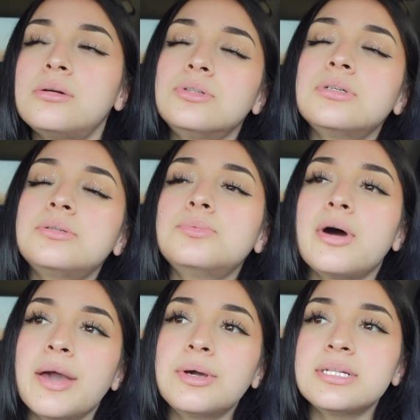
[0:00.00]
no,
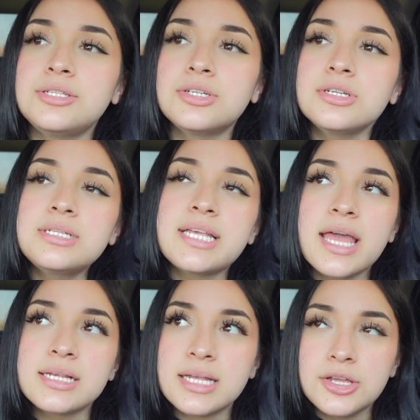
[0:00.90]
what you could
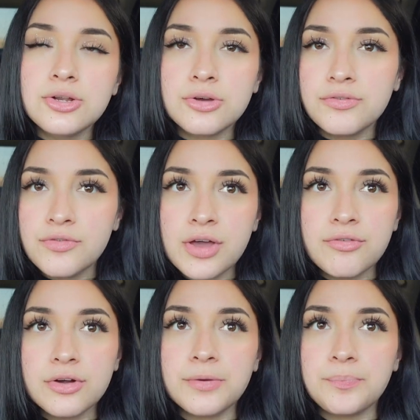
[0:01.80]
say is like, you know, if you
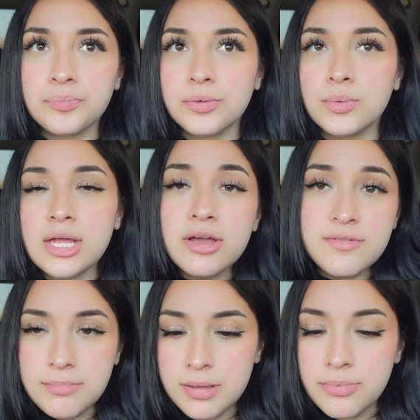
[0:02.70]
ever, without
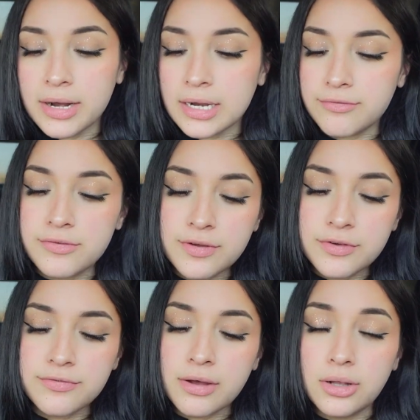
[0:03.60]
even being pregnant, if you've
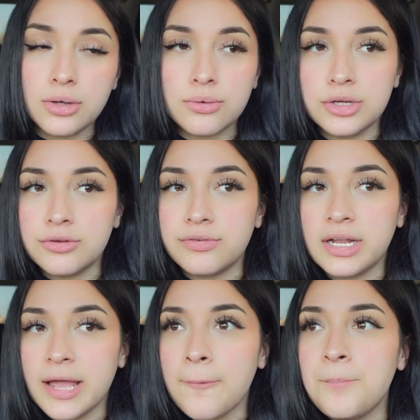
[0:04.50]
ever felt alone and you feel
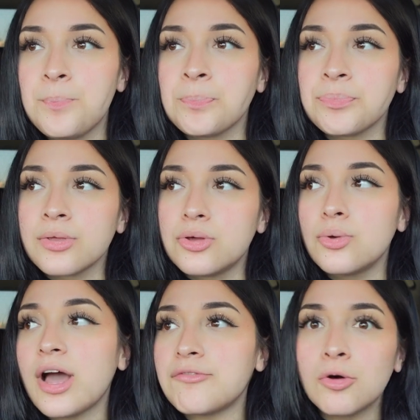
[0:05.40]
like you
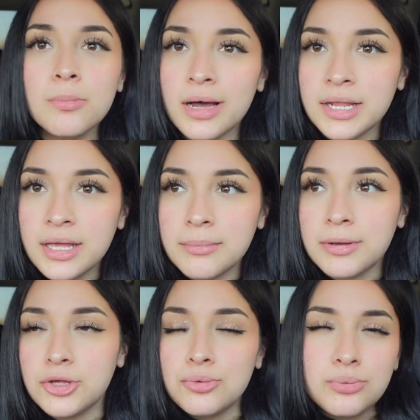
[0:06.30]
have nobody,
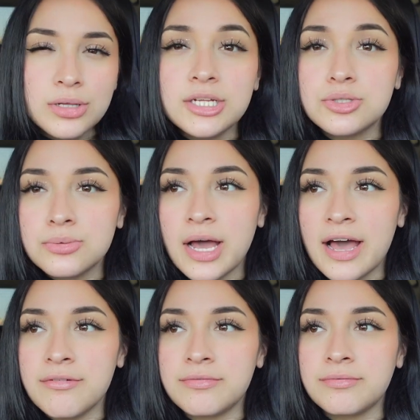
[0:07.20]
but you really do
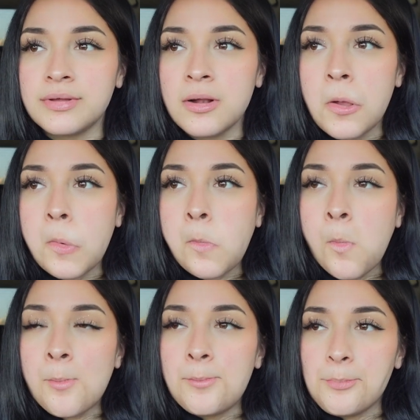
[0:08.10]
have,
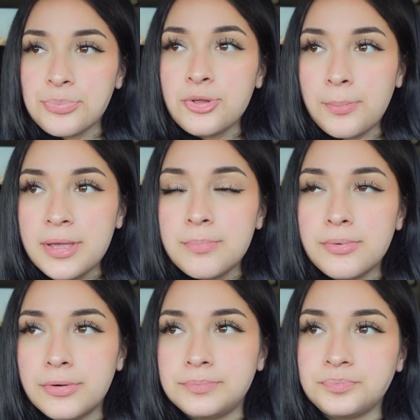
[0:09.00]
you know,
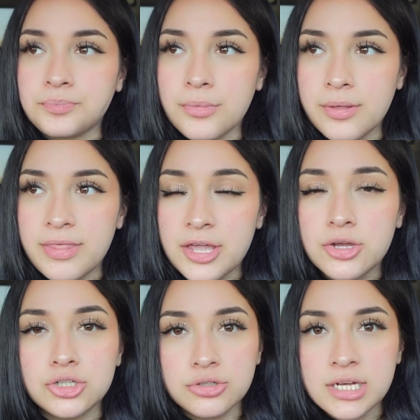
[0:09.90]
people that you
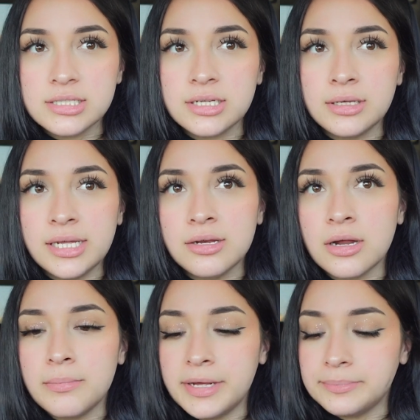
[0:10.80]
could trust and lean
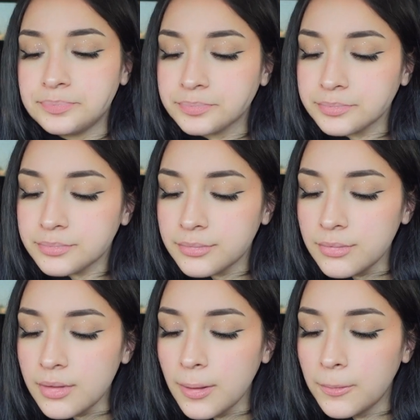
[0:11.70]
on. But
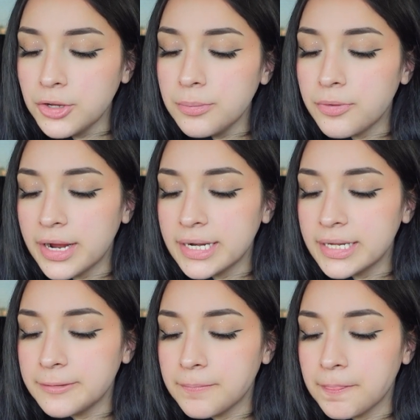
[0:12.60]
when you're pregnant,